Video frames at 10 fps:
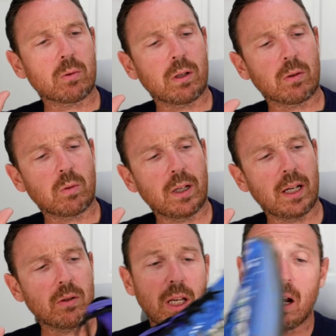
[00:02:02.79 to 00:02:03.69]
else? What else? What
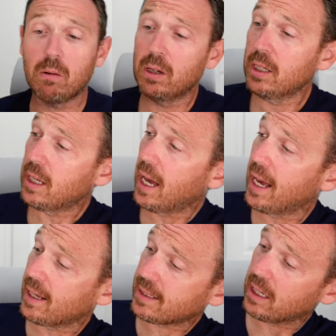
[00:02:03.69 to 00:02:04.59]
else? Oh,
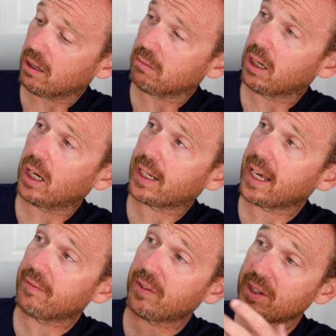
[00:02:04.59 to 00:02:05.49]
uh, so uh,
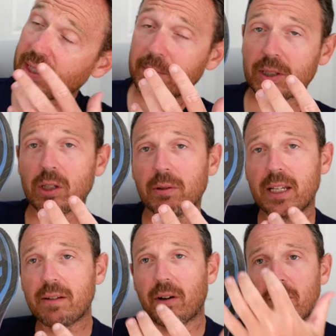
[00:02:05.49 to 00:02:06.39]
again, very similar to an
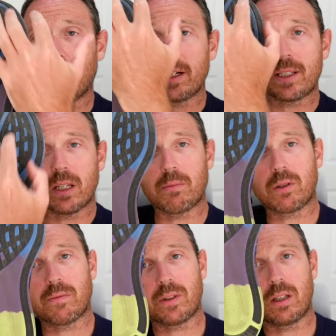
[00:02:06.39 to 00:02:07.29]
EvoRide in
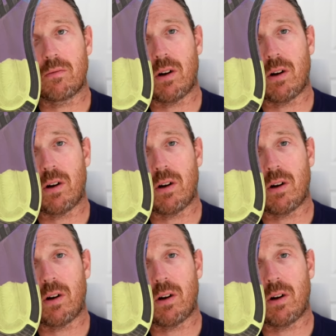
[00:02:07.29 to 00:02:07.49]
terms of the